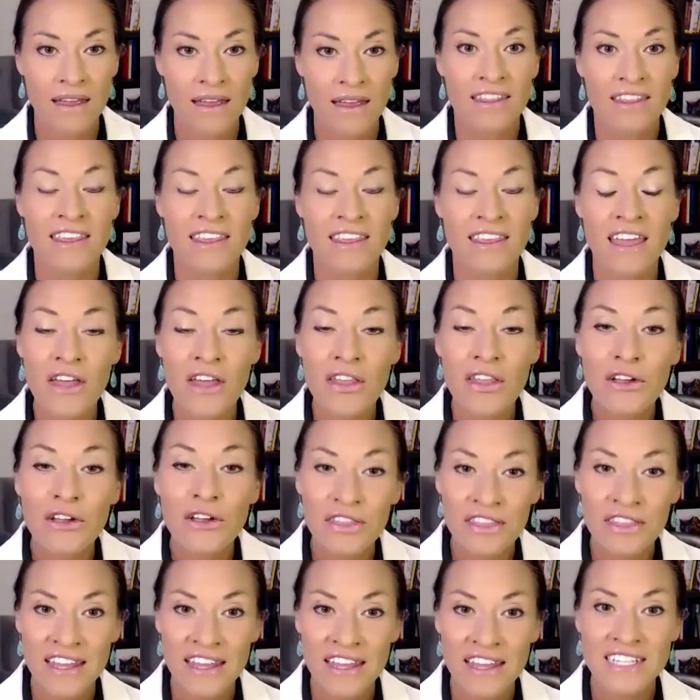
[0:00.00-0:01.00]
The other
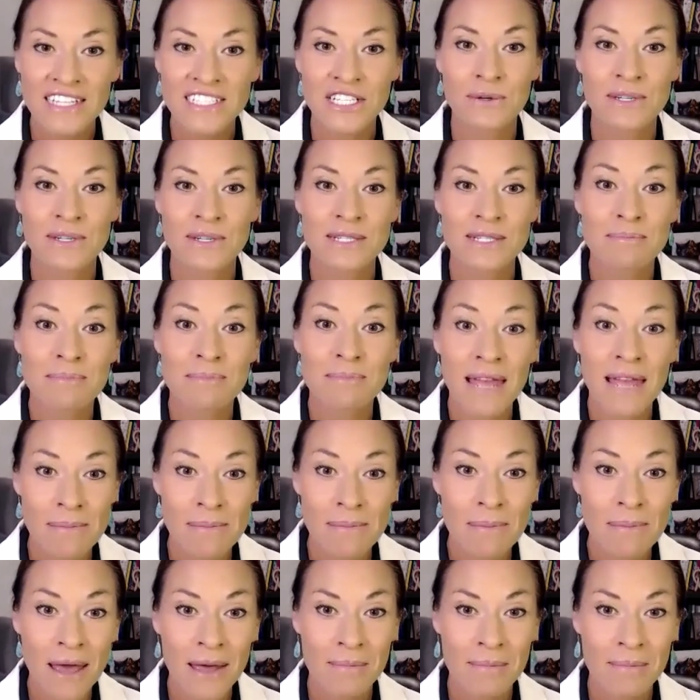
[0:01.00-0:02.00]
thing, too, is many
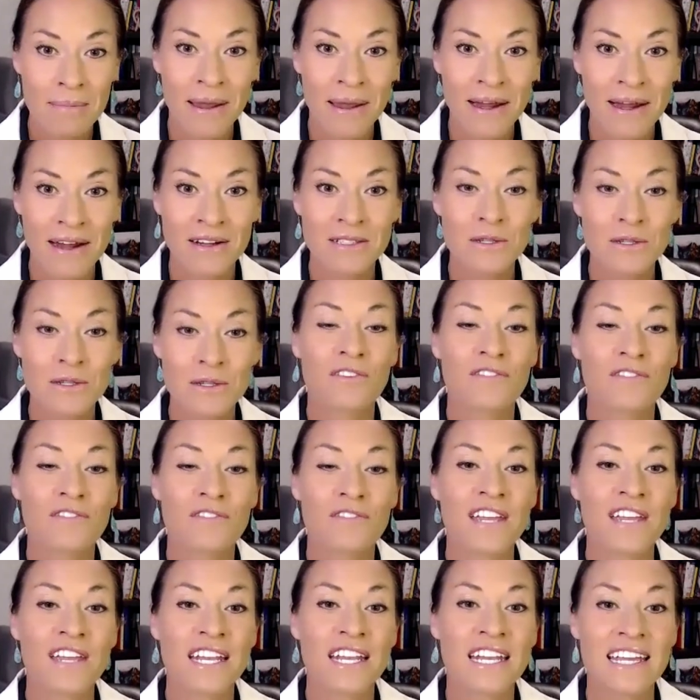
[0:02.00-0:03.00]
pet parents who are
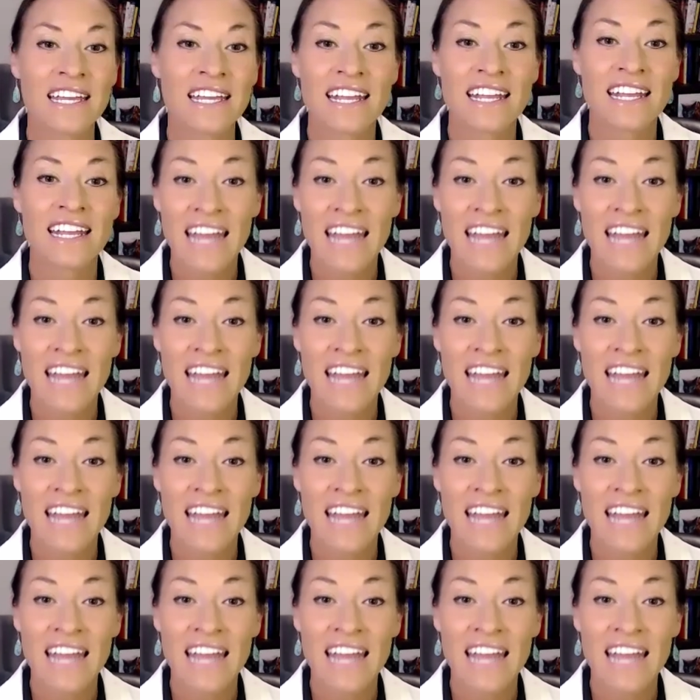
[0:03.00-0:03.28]
feeding an